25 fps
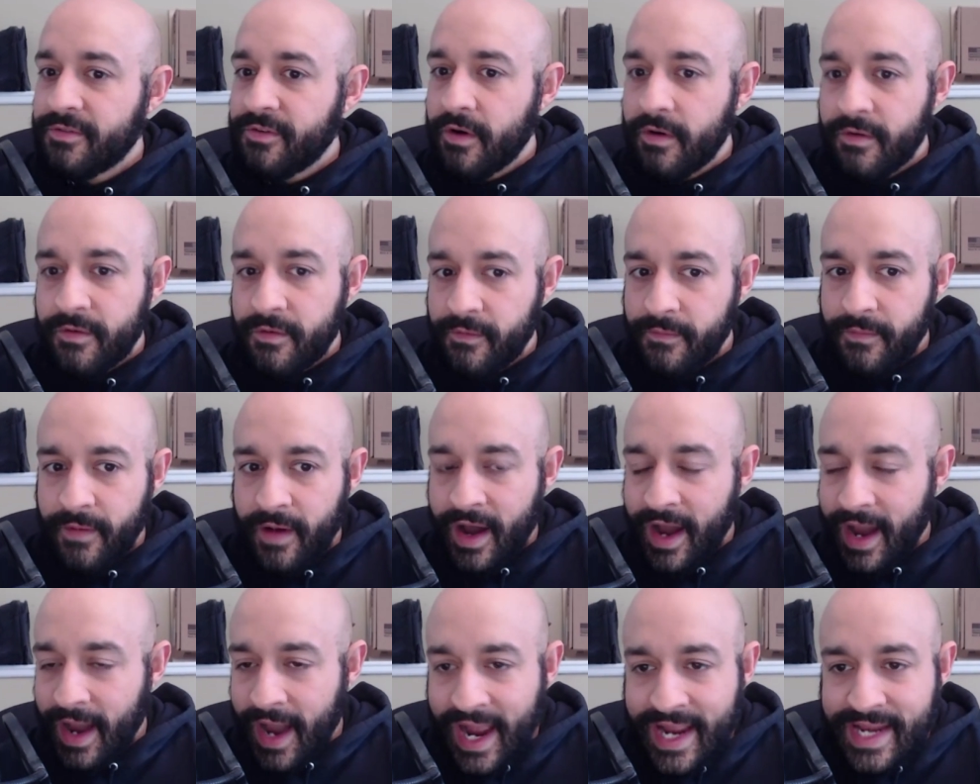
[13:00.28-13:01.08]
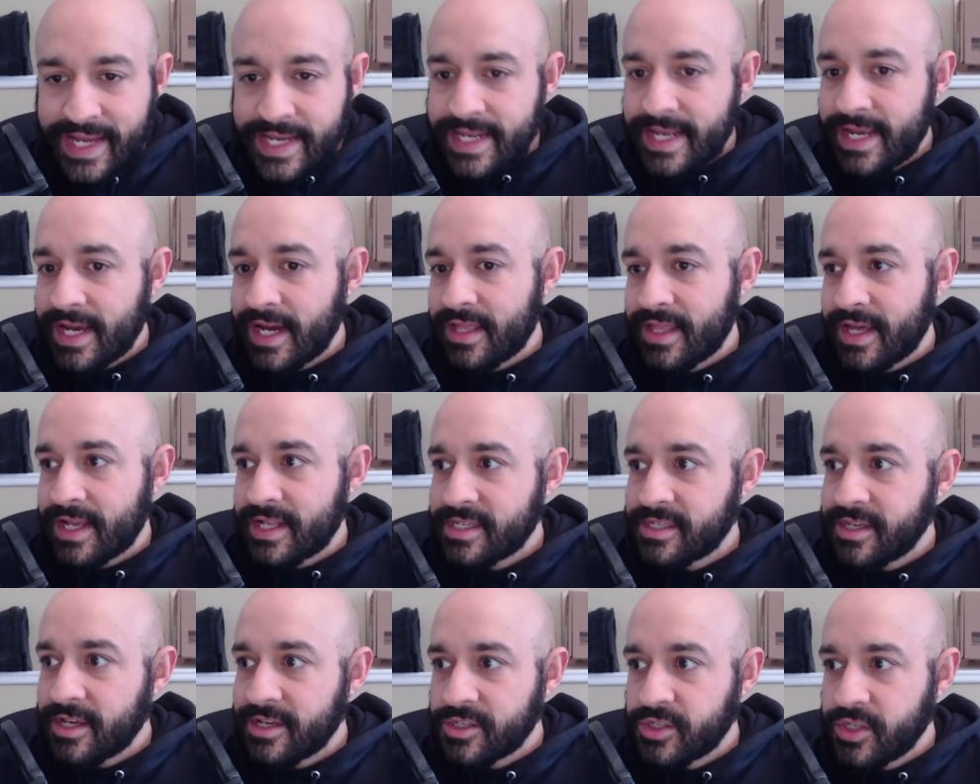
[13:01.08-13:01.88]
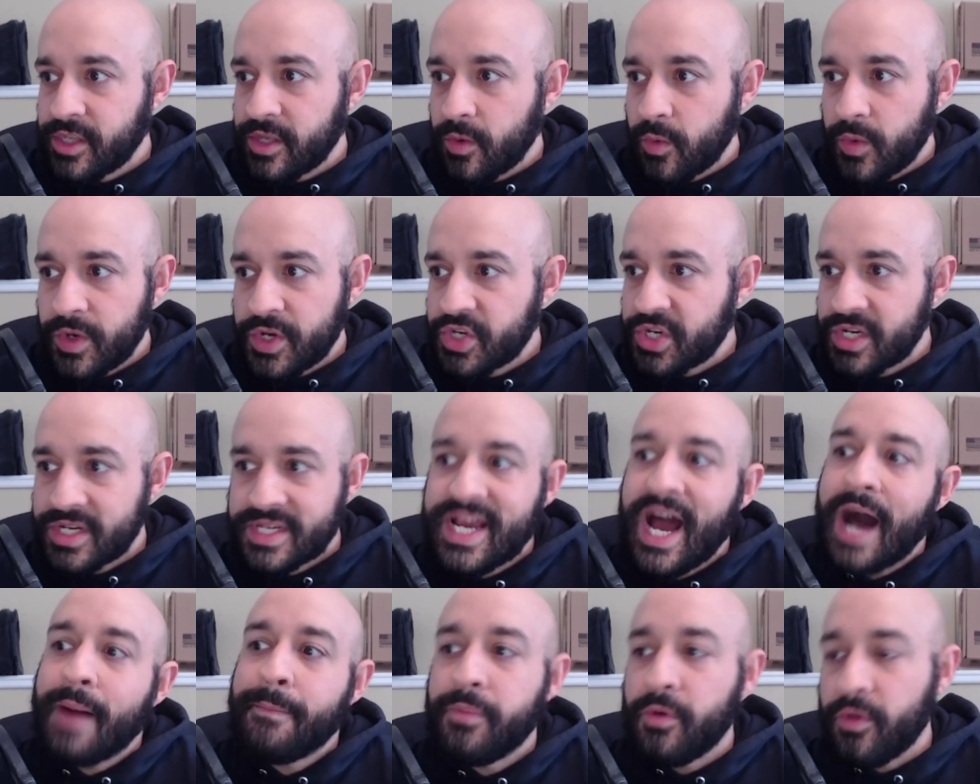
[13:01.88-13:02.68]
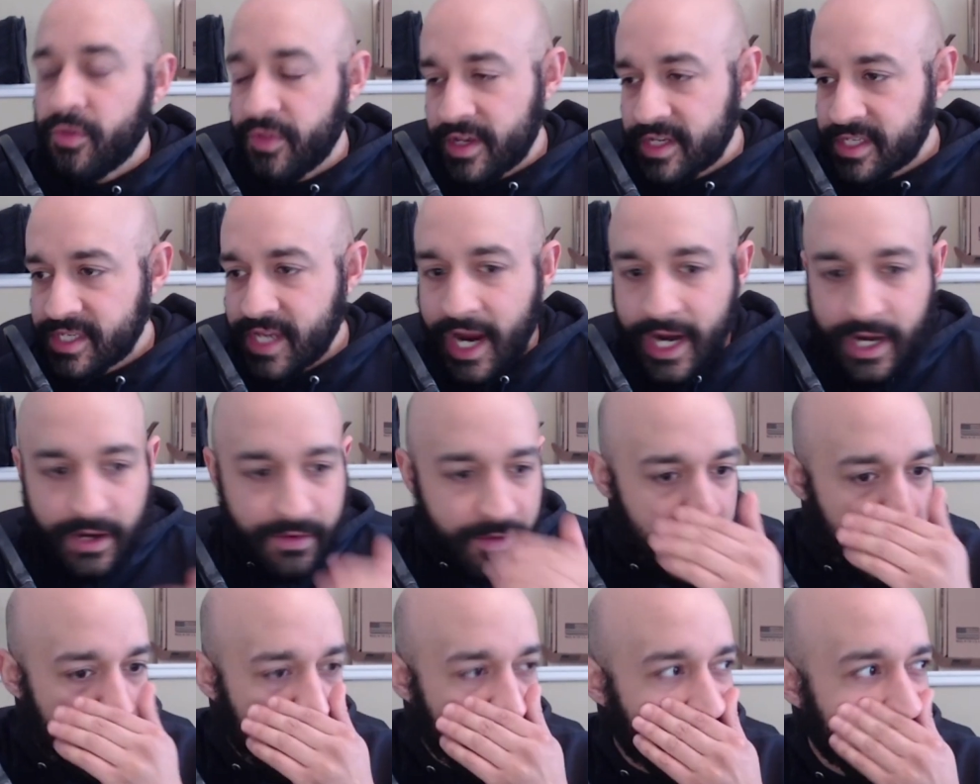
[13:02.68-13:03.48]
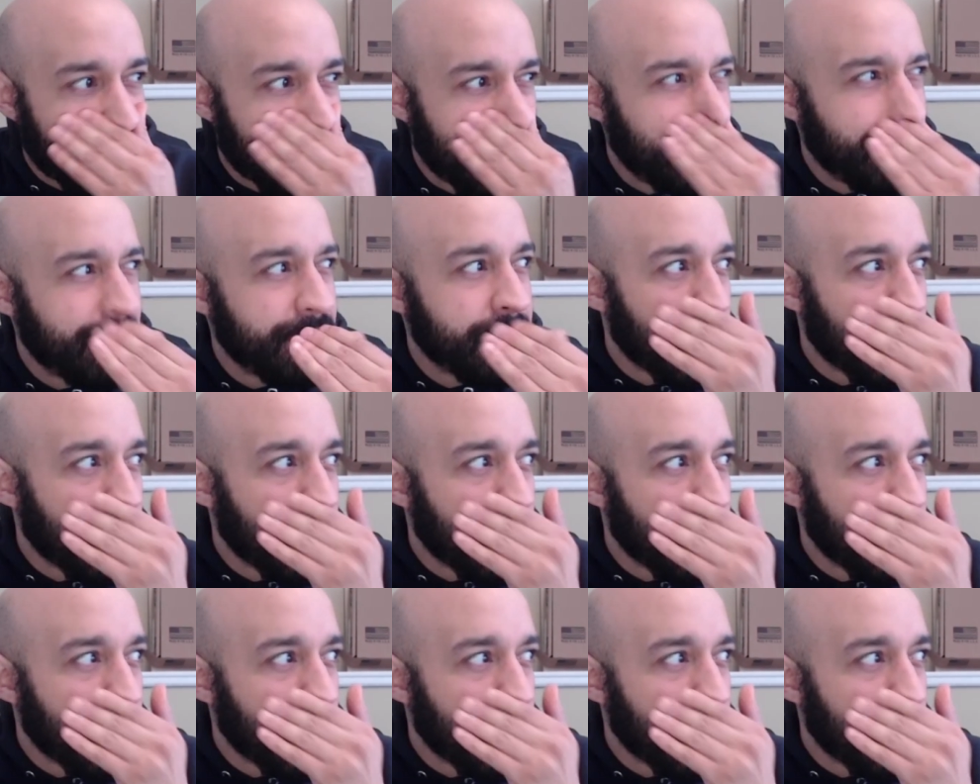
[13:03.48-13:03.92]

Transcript: of idea that says that we should topple this hierarchy.